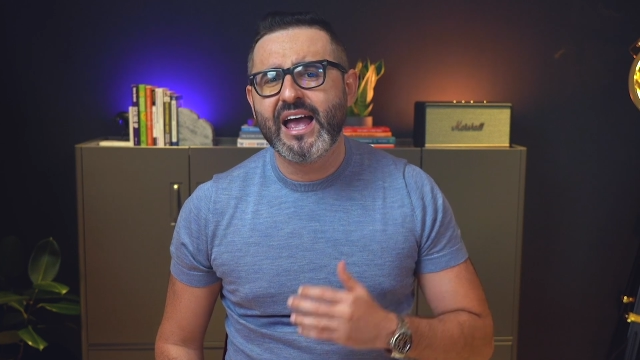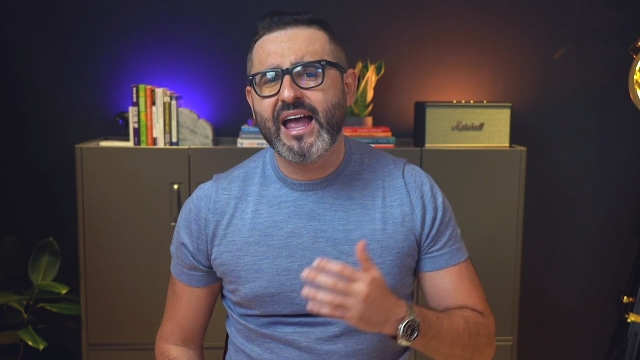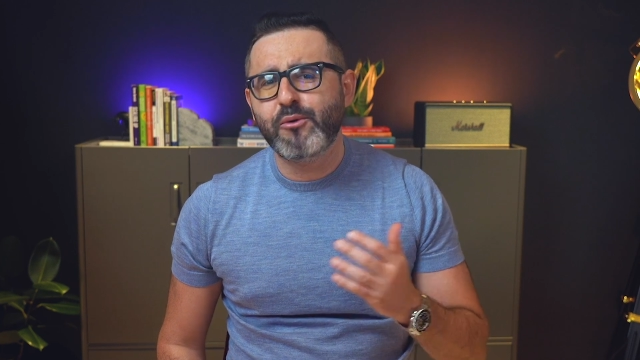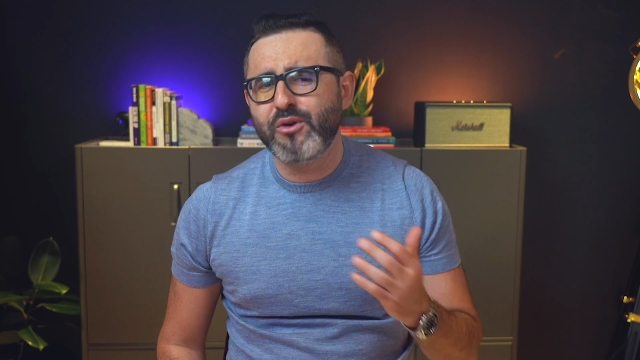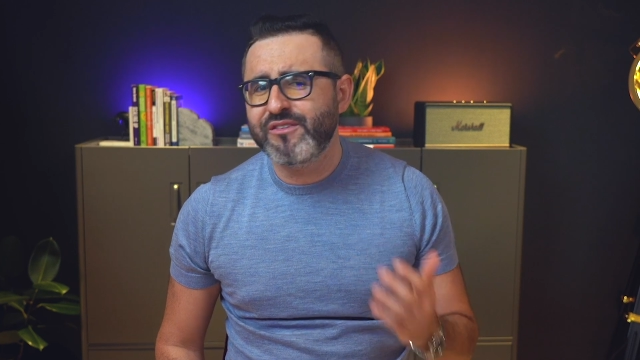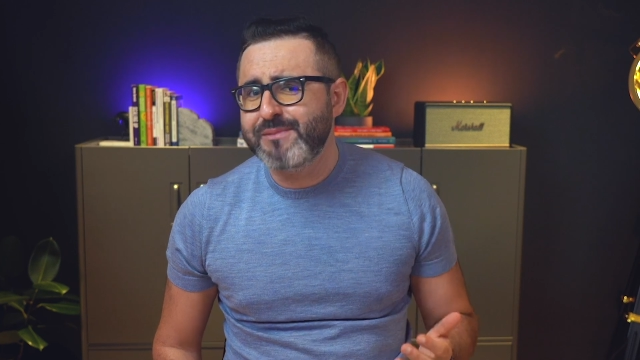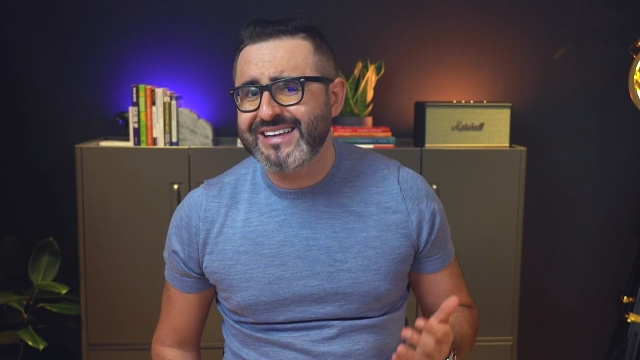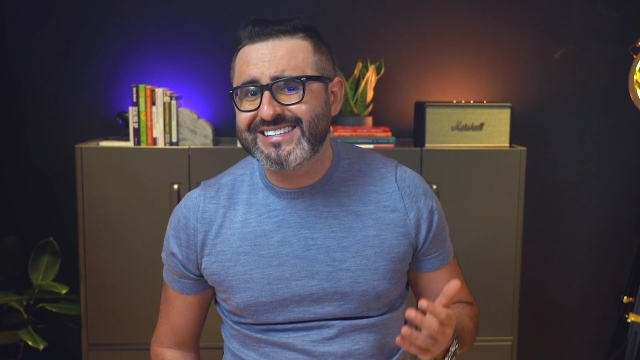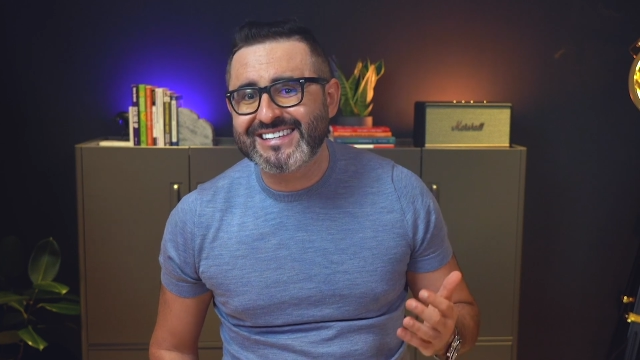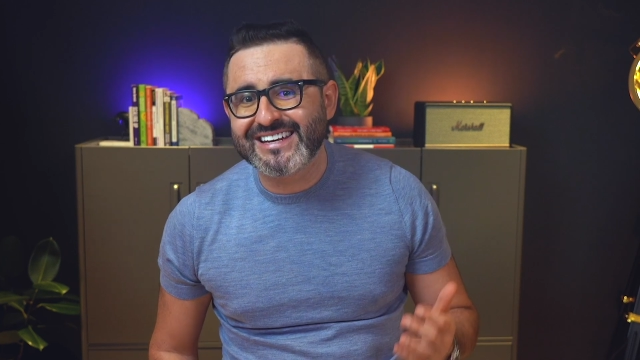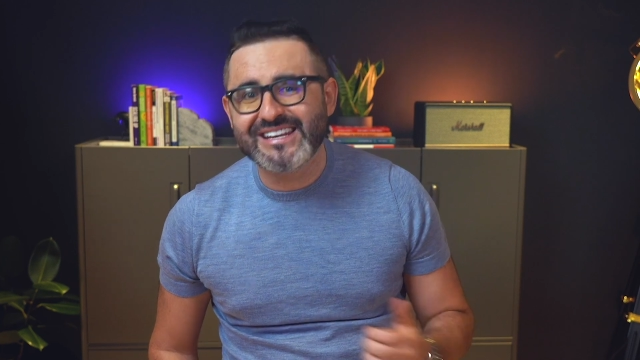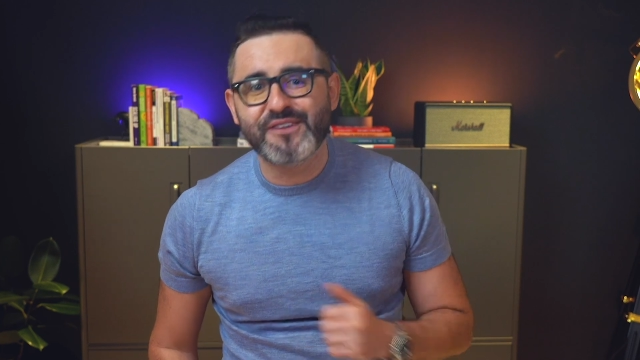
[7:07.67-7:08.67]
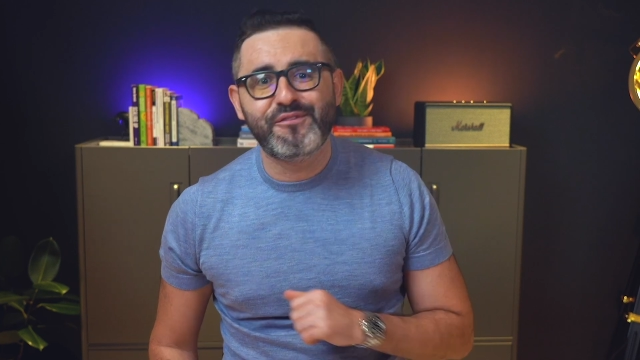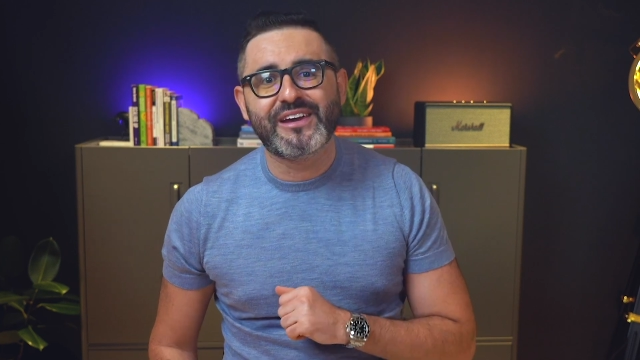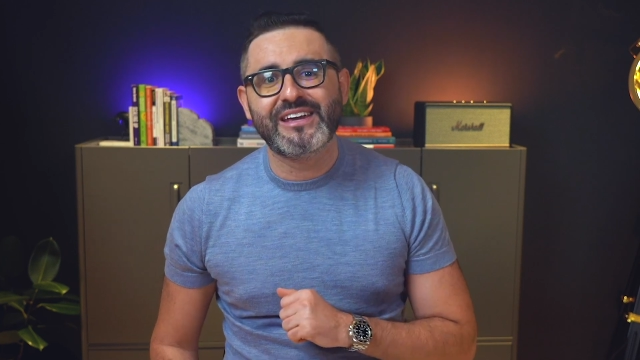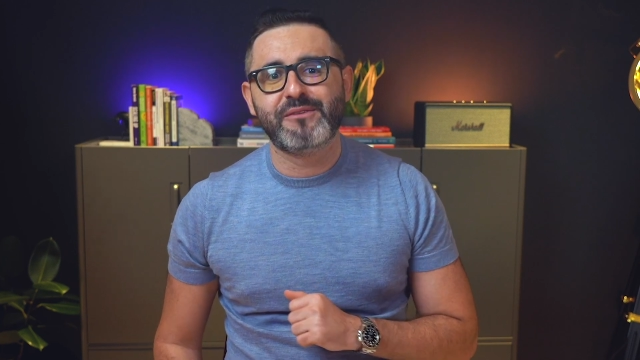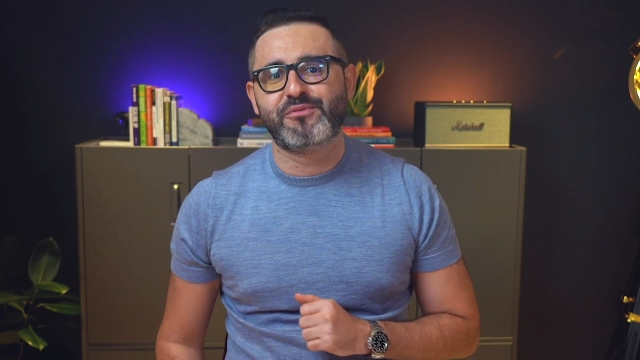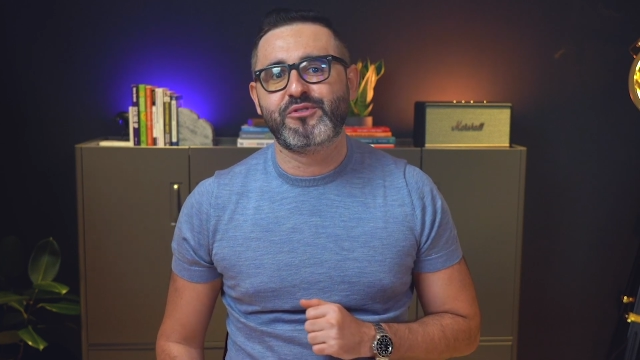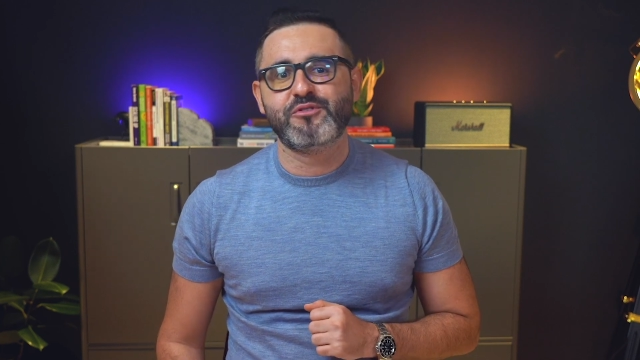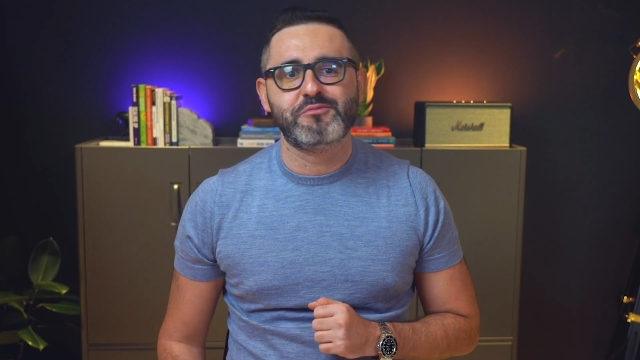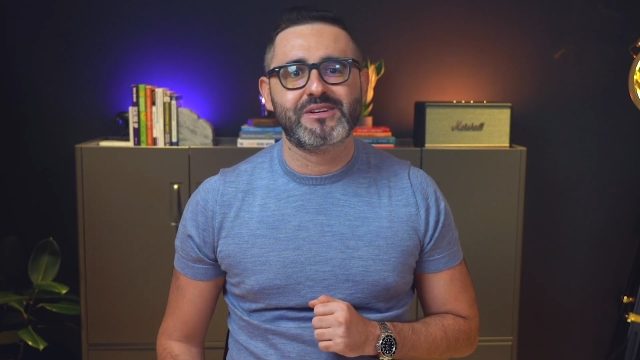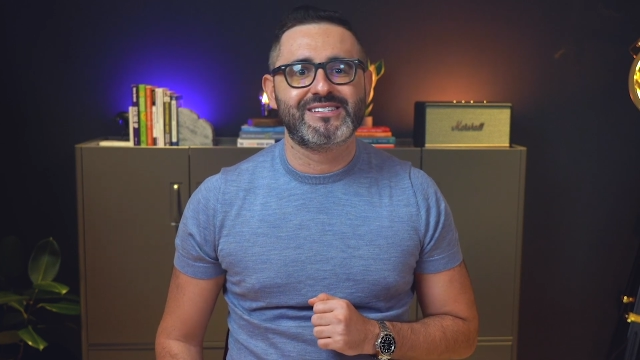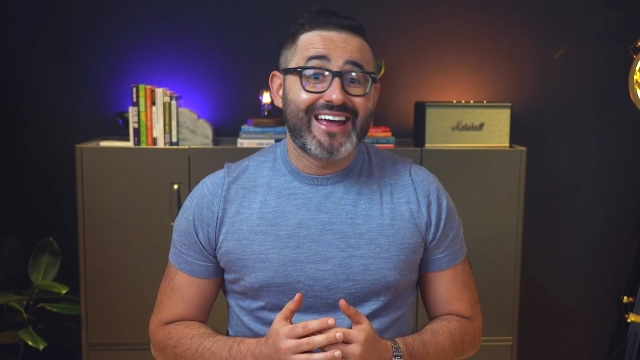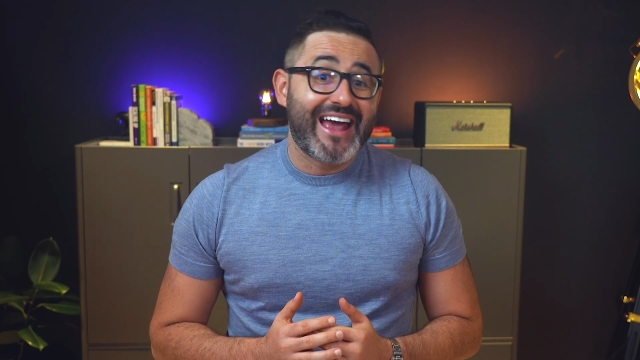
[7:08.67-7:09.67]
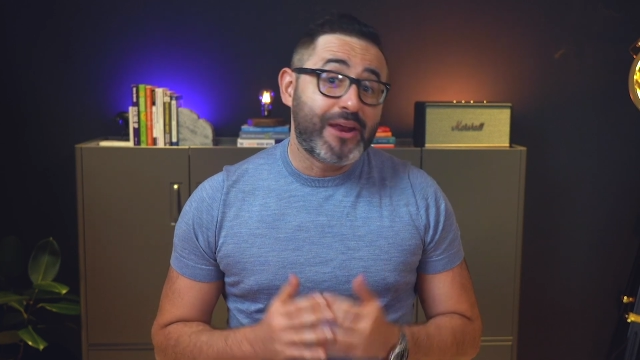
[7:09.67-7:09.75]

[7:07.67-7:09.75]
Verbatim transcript: and we've made significant improvements.